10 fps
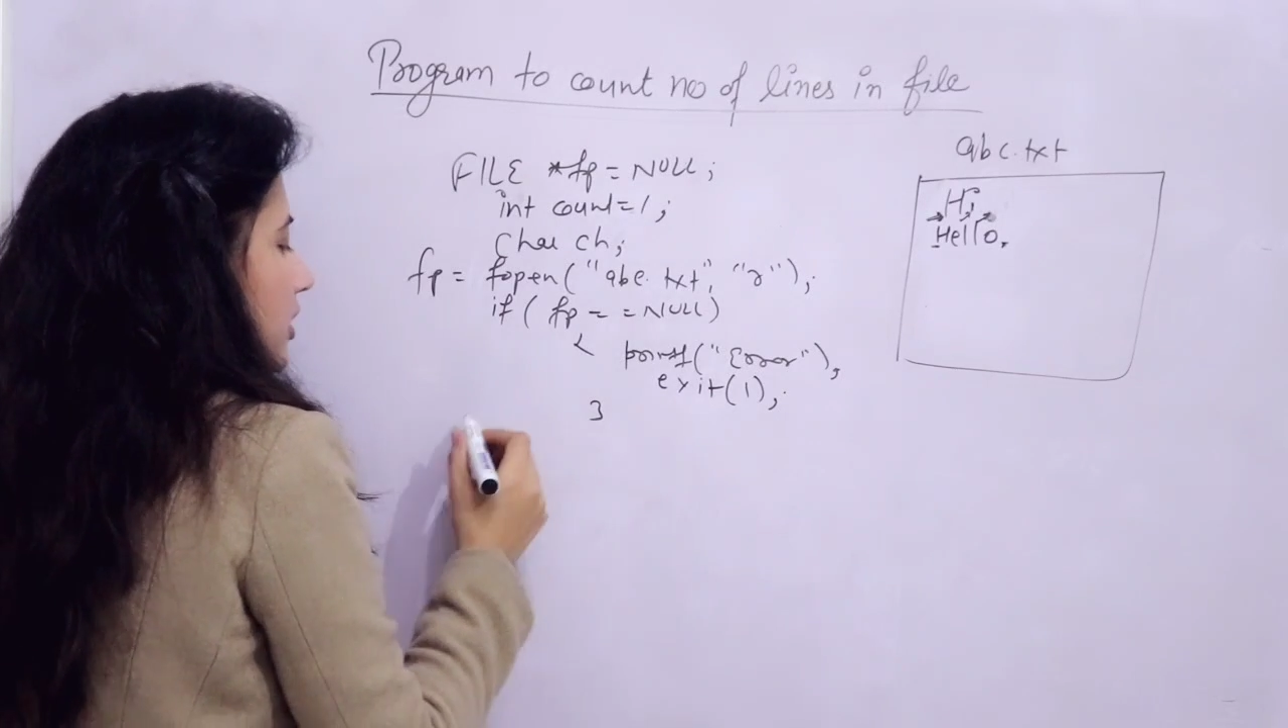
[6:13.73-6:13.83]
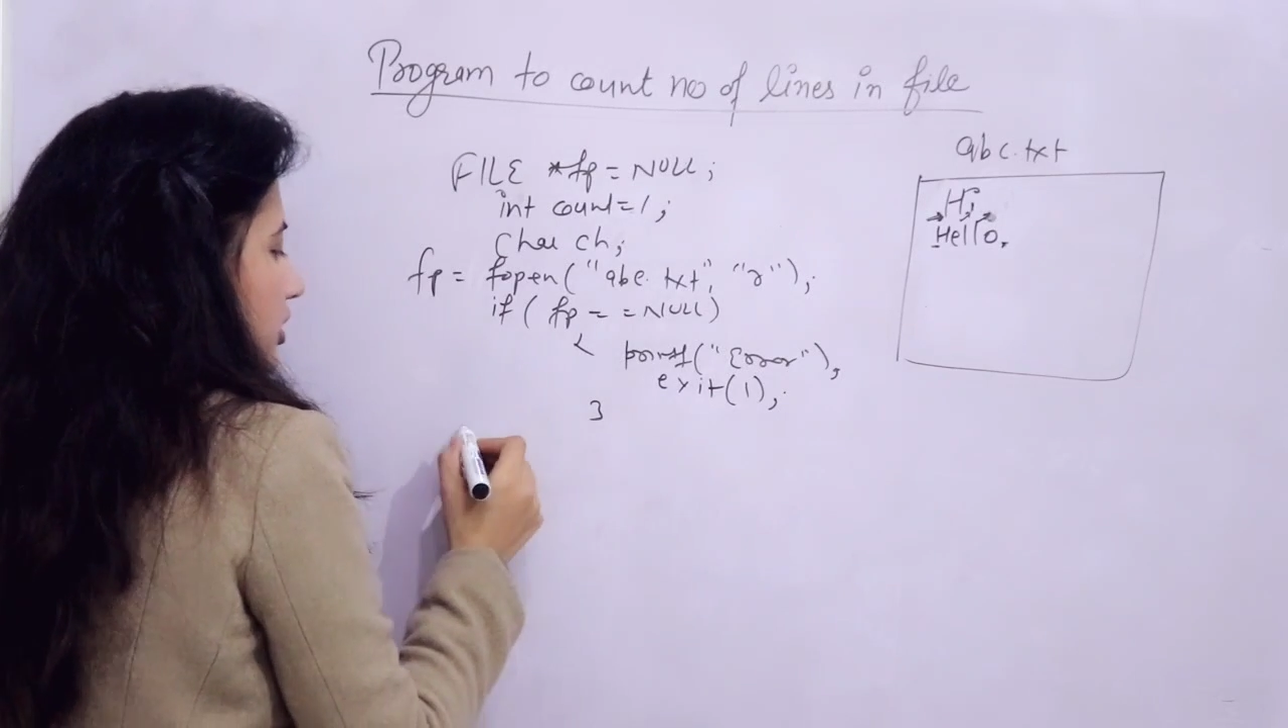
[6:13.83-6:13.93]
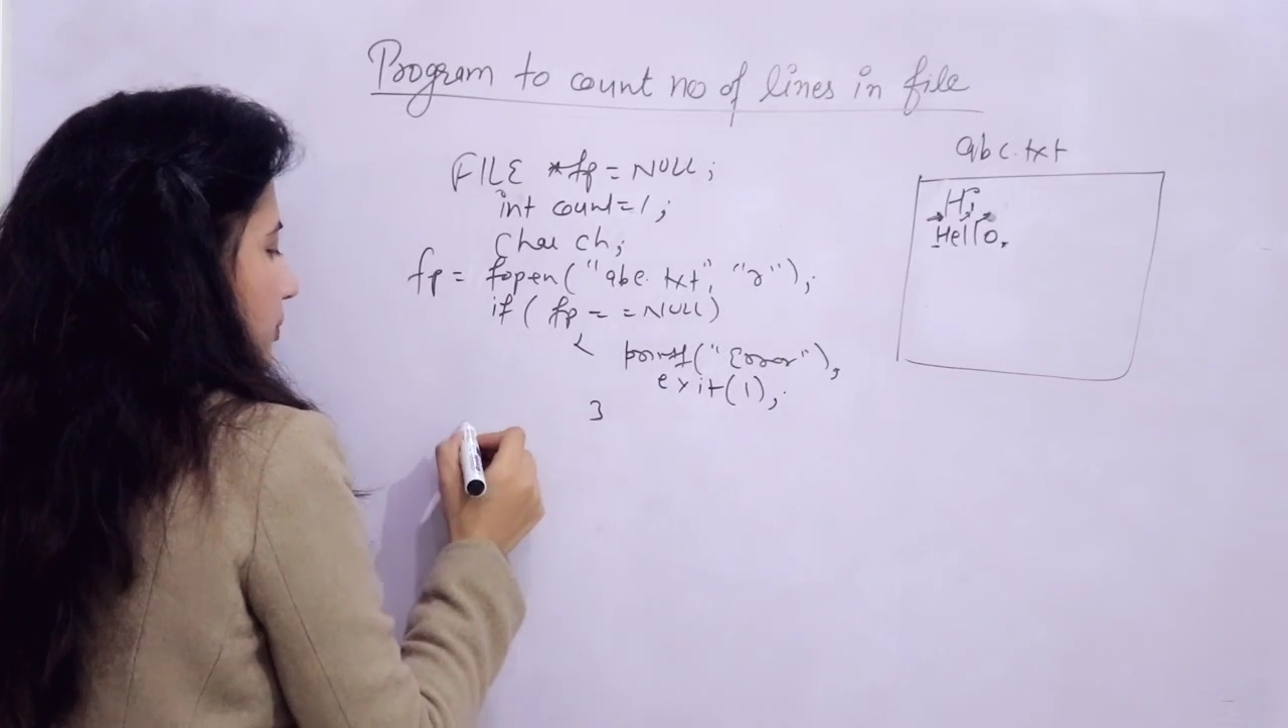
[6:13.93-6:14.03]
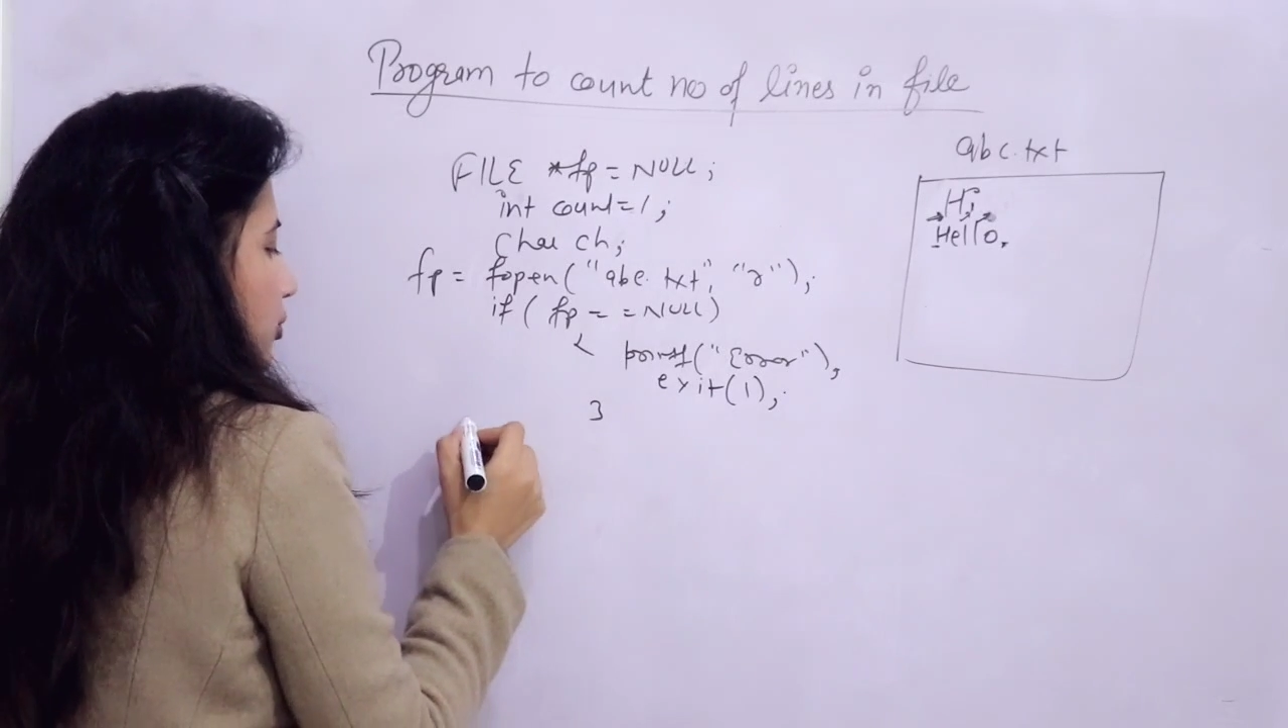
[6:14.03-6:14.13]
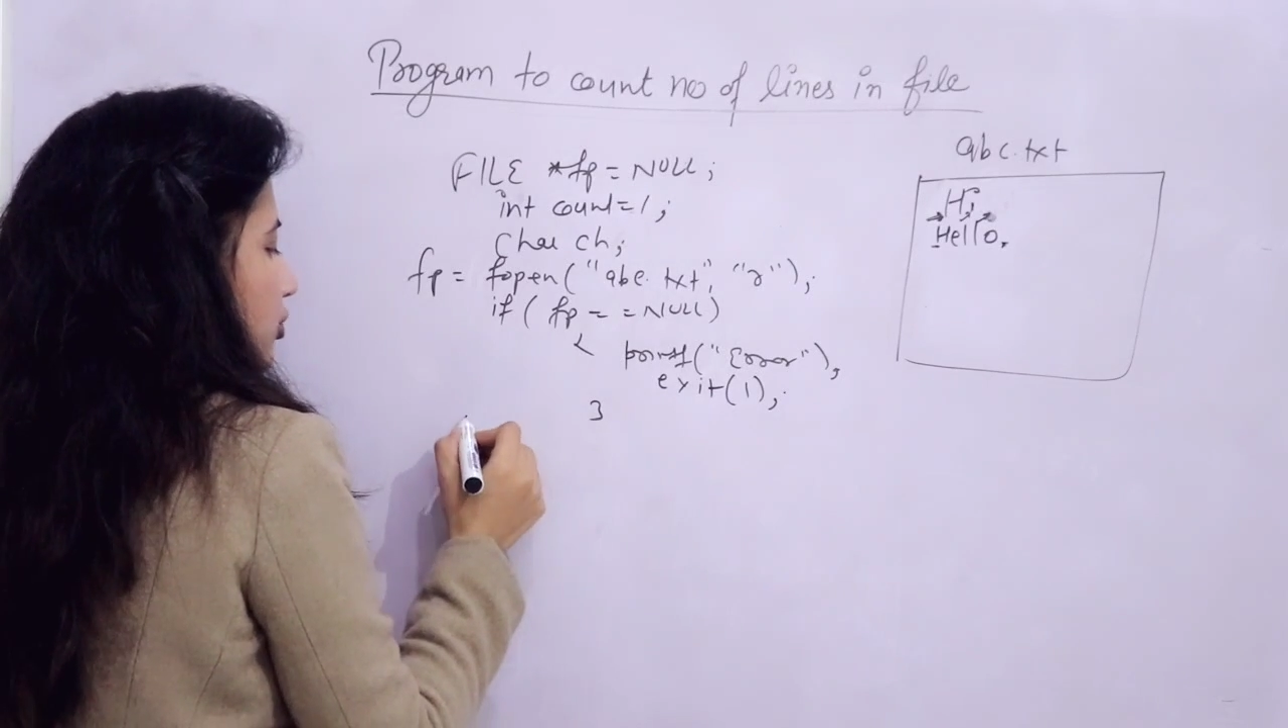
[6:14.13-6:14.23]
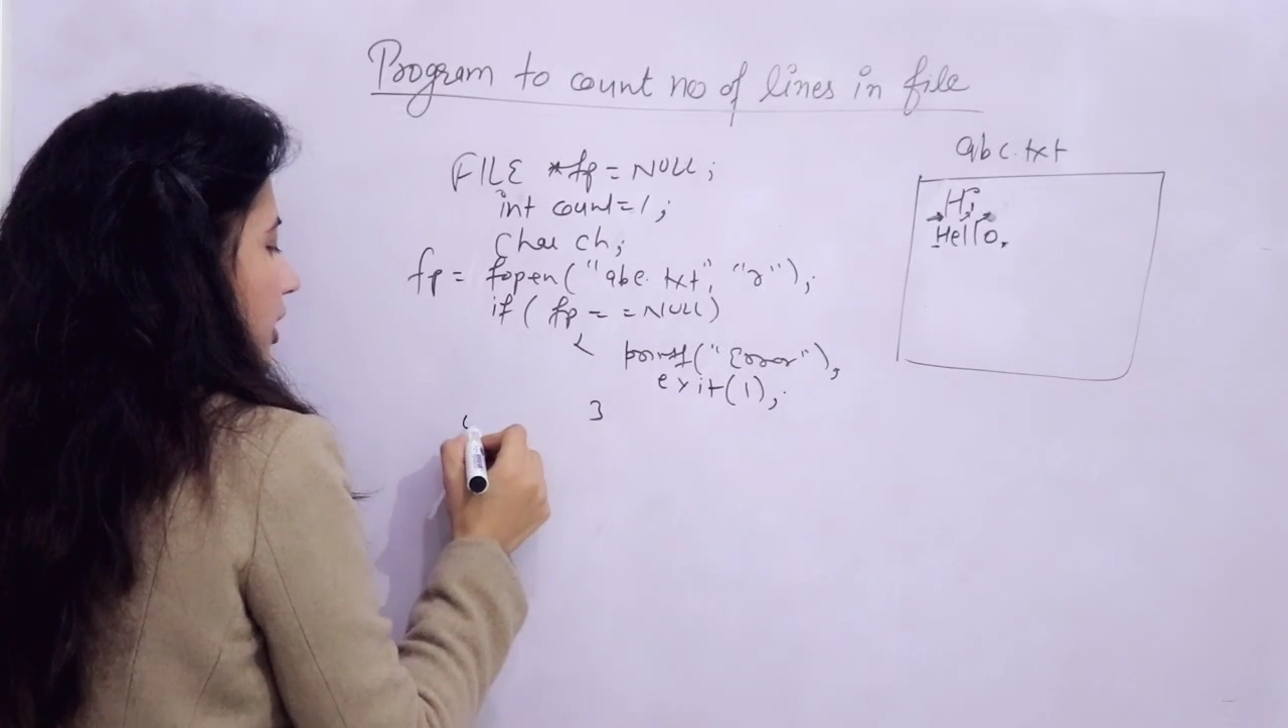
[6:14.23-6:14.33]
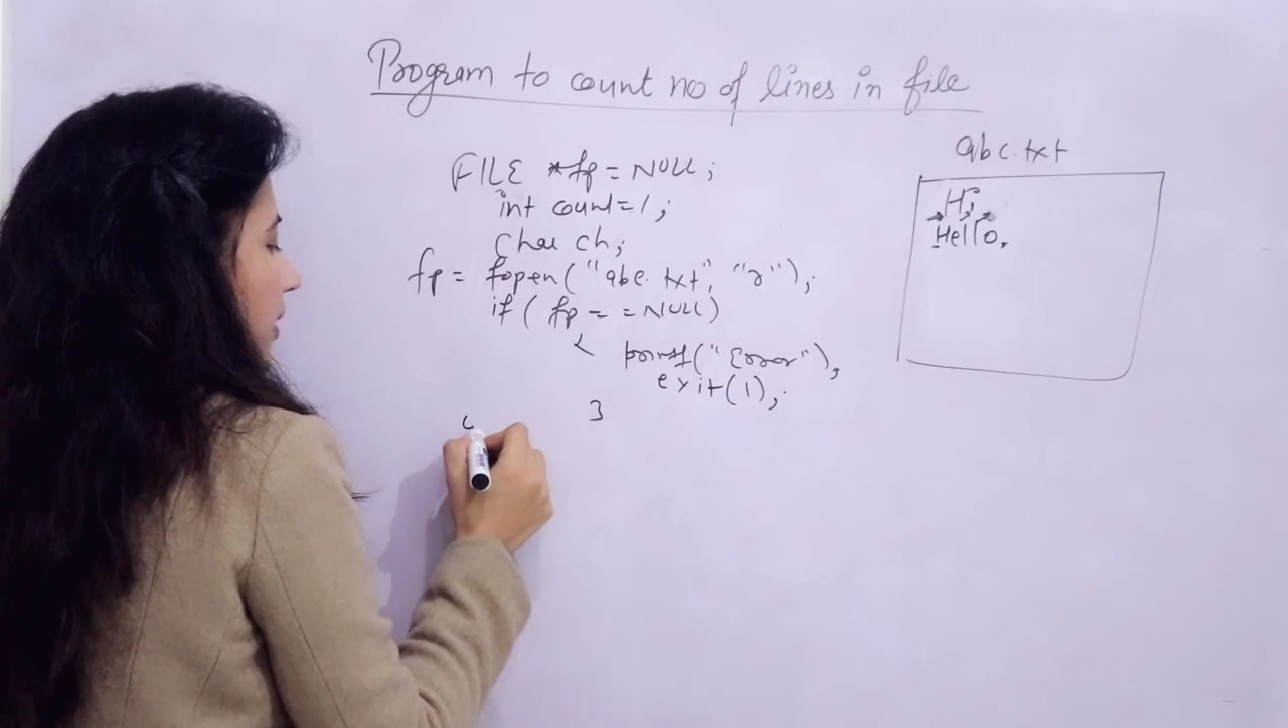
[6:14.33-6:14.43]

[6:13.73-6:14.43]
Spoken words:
Suppose I